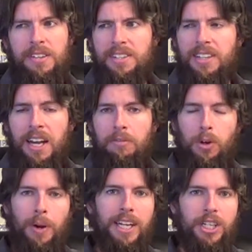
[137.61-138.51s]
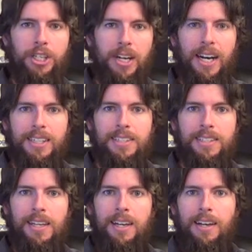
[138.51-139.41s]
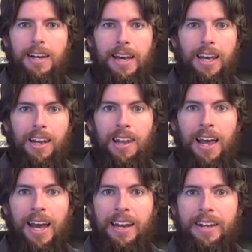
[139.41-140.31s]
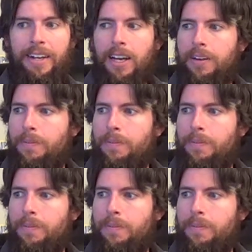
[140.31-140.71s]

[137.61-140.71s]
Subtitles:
There's a lot of great shots and lighting,